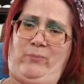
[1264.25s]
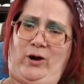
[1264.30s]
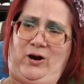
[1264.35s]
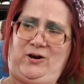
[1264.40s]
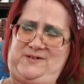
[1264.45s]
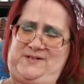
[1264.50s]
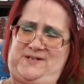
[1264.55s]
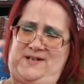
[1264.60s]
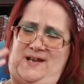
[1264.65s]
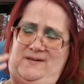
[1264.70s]

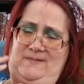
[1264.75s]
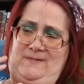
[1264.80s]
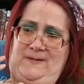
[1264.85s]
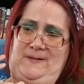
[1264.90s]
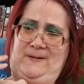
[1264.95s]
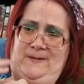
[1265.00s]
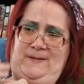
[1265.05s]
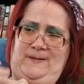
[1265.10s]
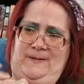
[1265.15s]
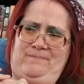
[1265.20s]
person.
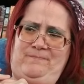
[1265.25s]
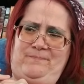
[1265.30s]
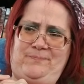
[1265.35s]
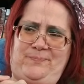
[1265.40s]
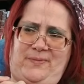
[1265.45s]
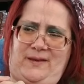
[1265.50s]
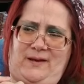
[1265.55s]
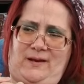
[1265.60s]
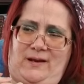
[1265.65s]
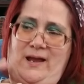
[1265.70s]

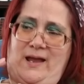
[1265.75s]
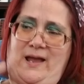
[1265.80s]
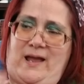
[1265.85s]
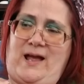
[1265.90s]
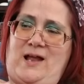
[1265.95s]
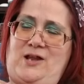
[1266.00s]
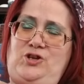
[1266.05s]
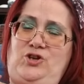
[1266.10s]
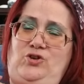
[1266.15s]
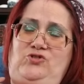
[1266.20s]

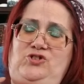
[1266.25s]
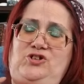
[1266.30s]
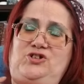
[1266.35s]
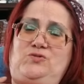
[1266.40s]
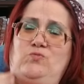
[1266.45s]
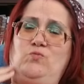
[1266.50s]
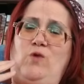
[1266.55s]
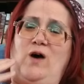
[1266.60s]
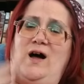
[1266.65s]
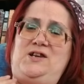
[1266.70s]
And you just
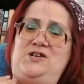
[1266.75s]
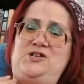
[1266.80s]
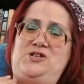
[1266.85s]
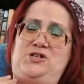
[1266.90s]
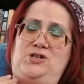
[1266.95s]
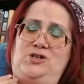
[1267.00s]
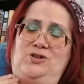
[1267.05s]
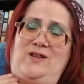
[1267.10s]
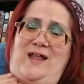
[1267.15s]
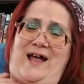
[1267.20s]
want
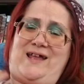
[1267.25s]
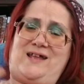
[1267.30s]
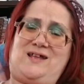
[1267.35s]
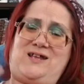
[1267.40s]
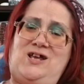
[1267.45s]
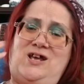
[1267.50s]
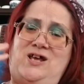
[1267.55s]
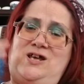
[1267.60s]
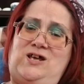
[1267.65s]
to like